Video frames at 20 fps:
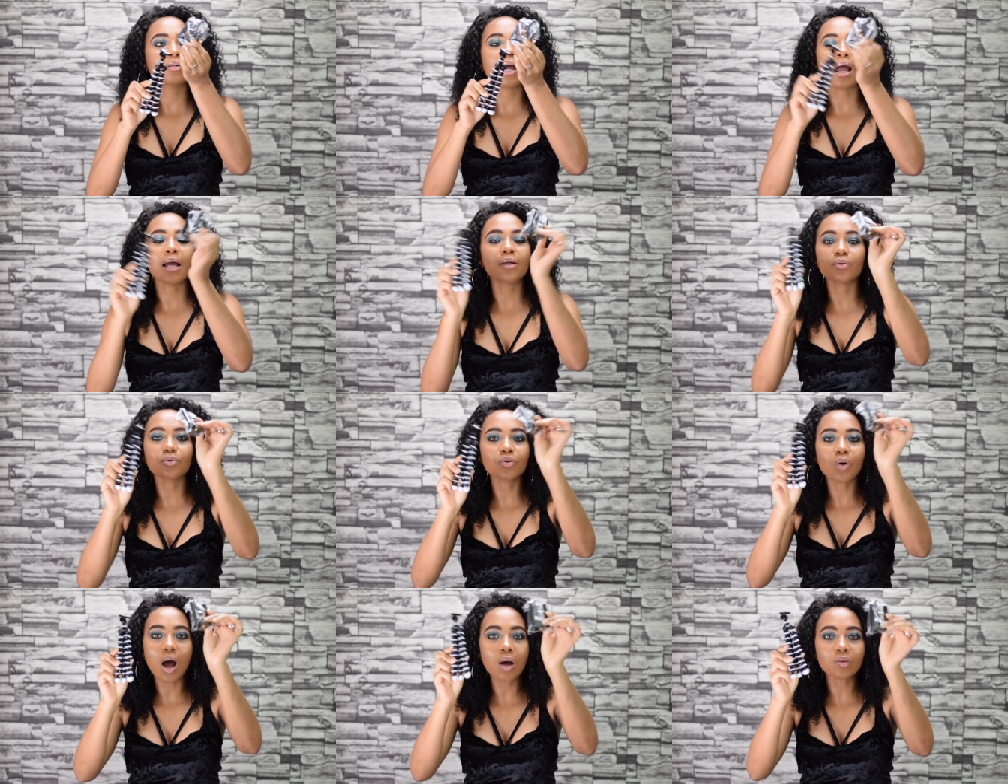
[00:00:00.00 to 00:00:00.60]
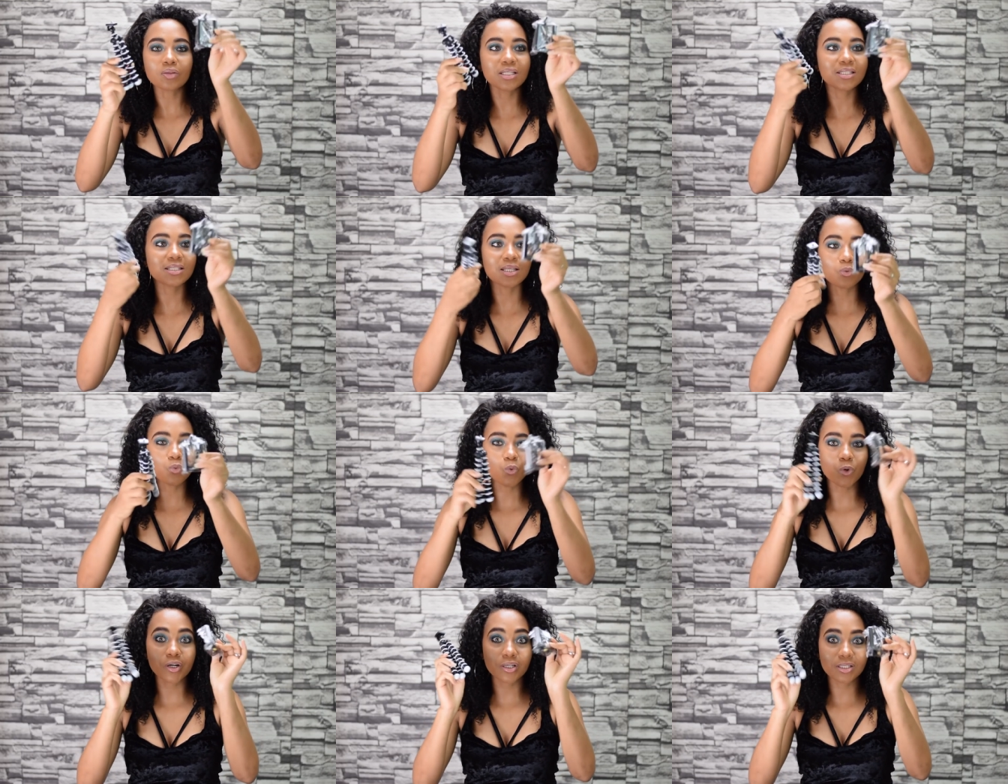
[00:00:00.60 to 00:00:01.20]
I don't know how this
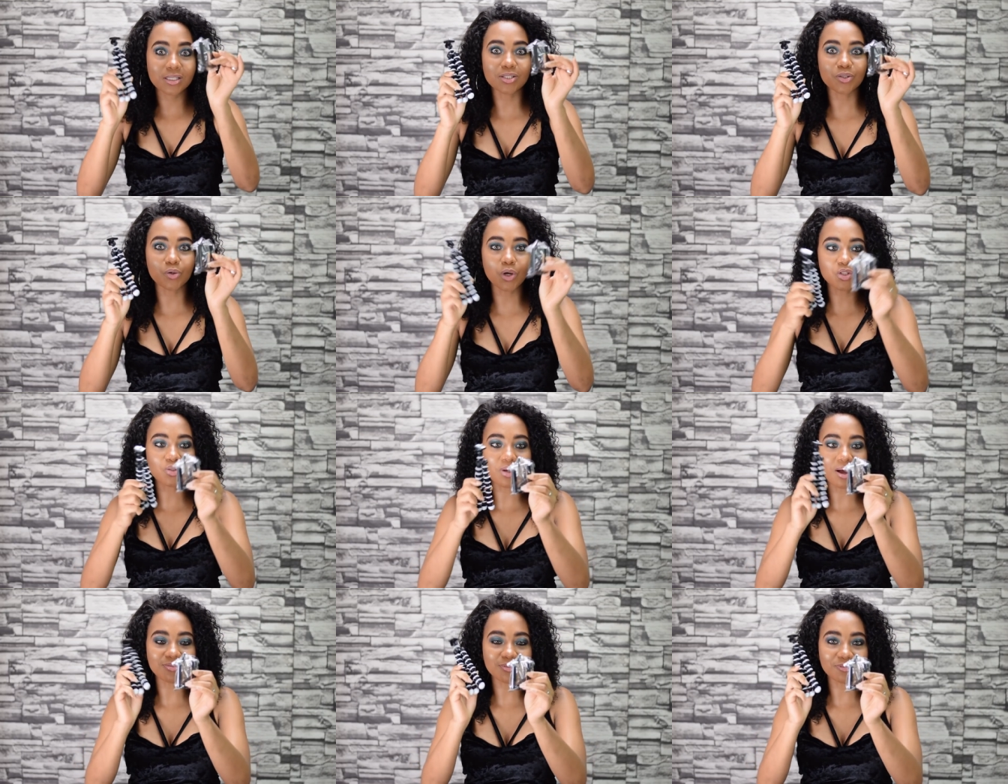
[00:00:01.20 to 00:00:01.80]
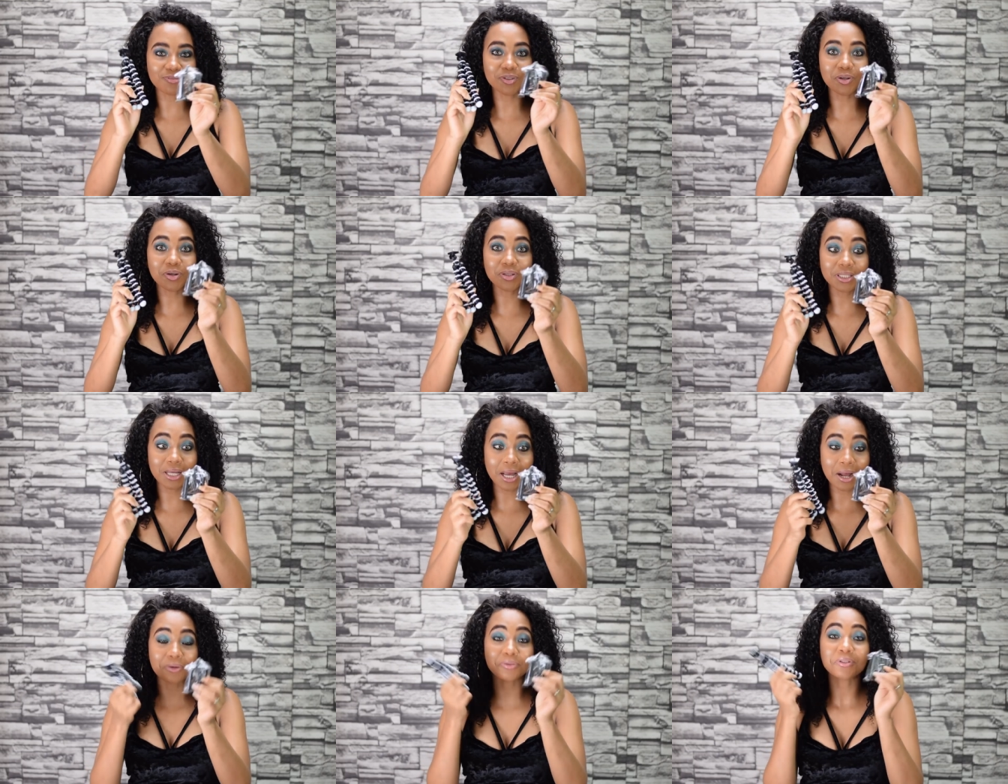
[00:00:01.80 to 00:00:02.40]
thing works. He's going to have to figure
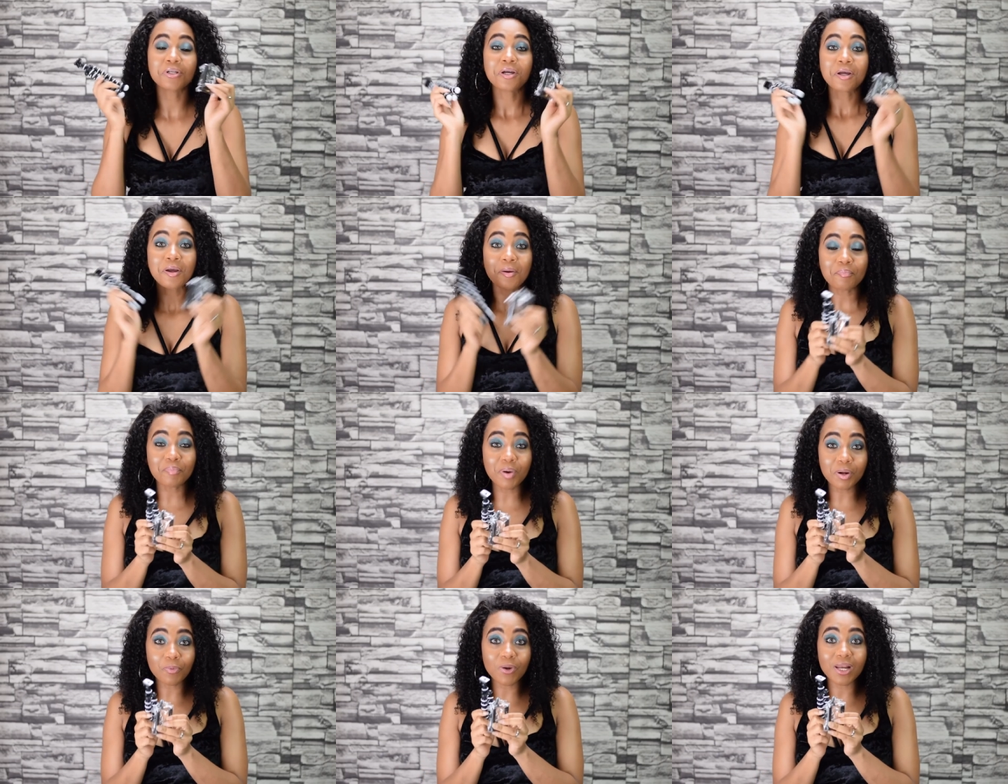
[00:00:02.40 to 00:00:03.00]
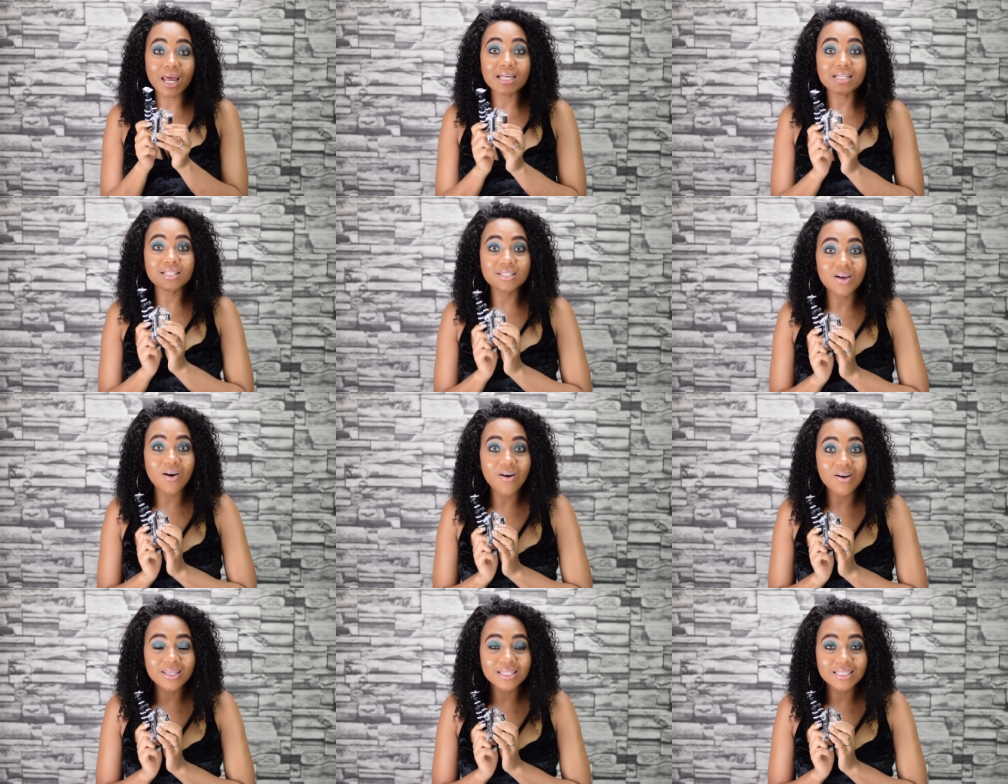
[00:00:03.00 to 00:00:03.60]
it out. But when I
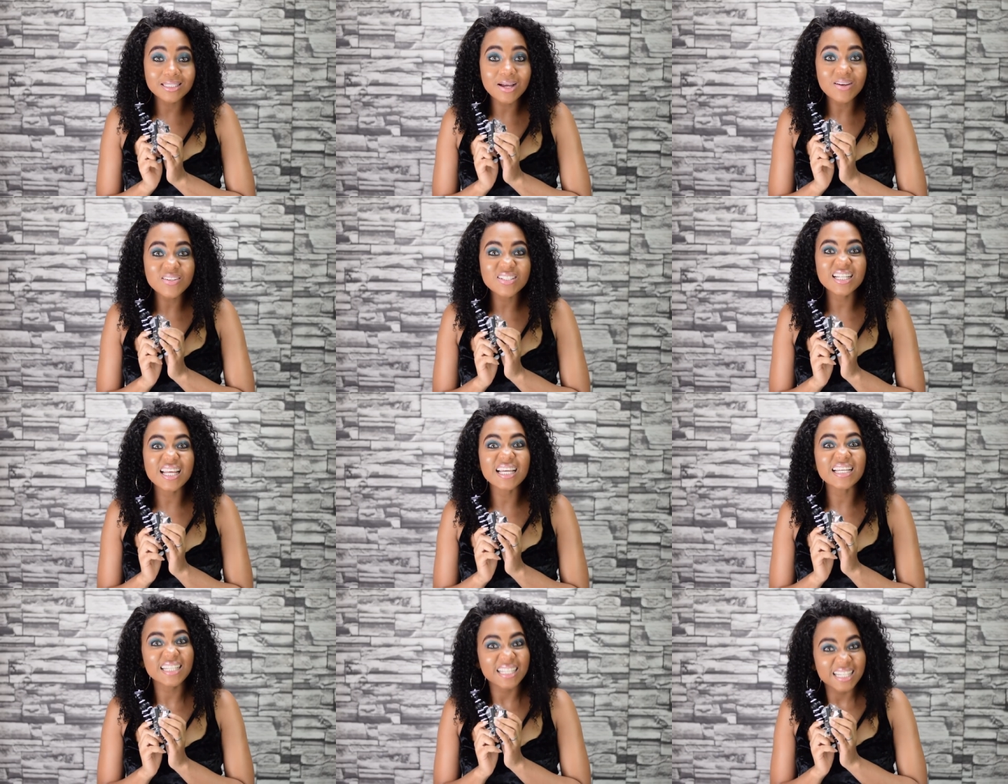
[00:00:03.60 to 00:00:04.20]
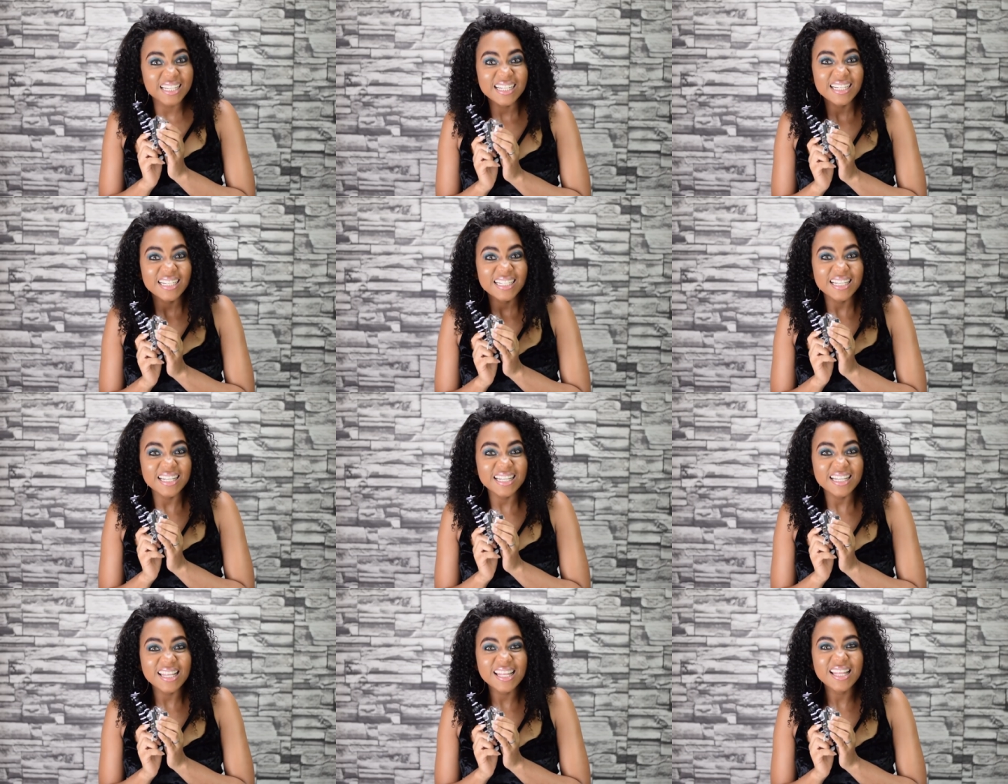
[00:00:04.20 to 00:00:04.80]
saw it, I was like,
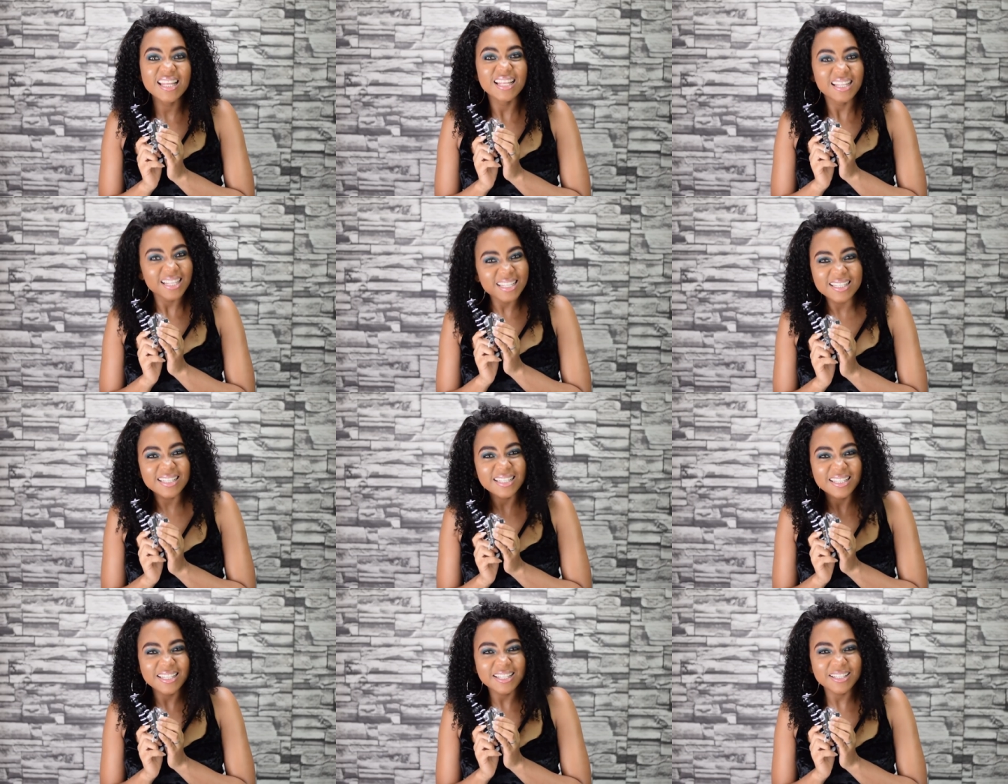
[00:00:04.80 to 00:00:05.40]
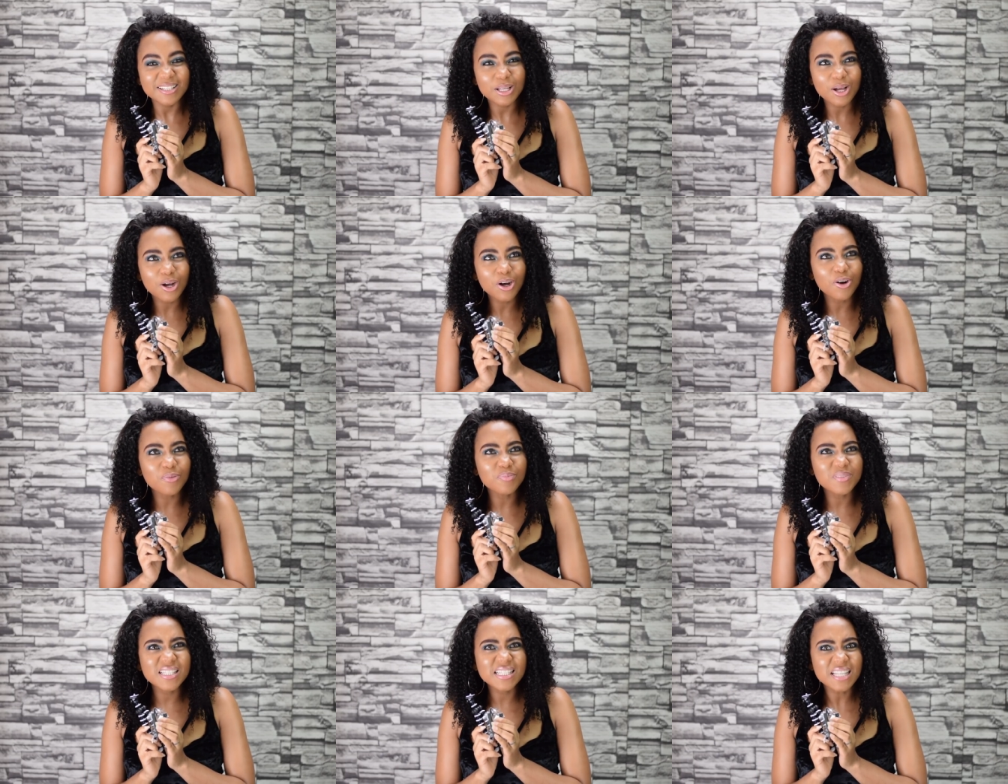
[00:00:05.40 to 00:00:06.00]

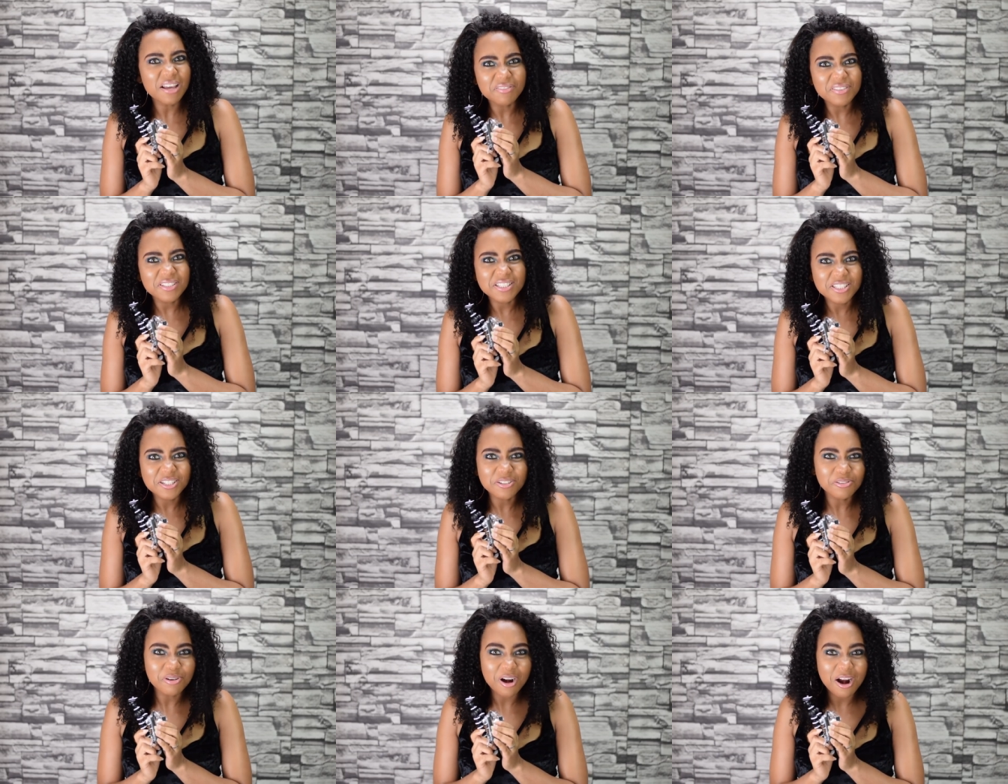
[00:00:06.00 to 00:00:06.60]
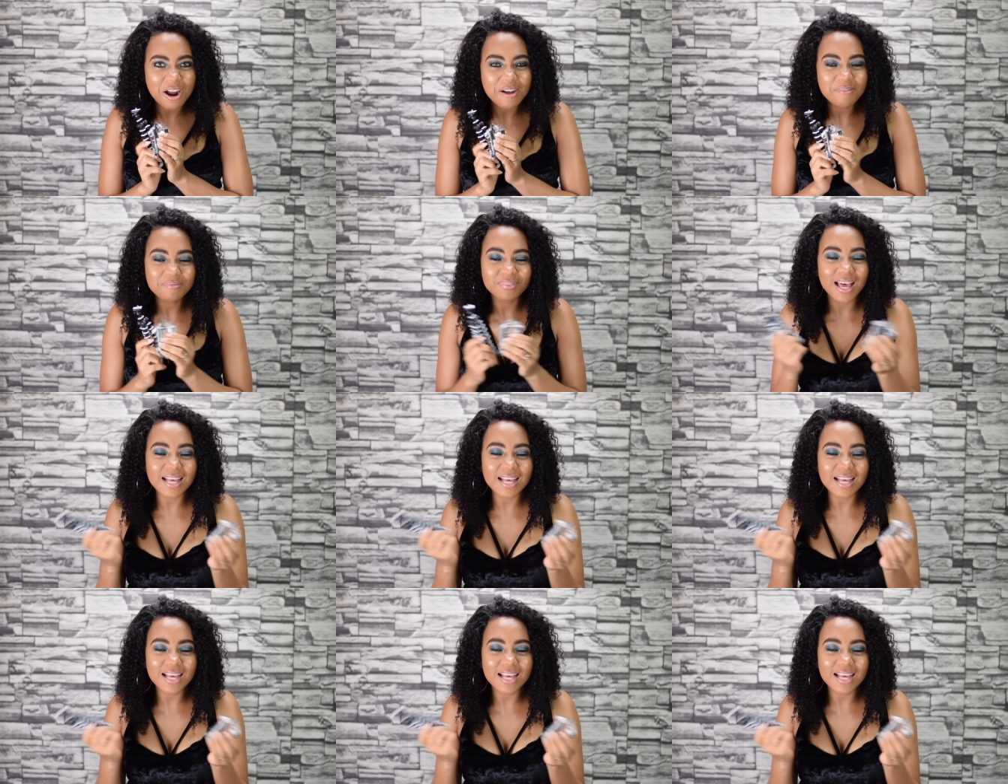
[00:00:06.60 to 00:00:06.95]
um, seven dirham,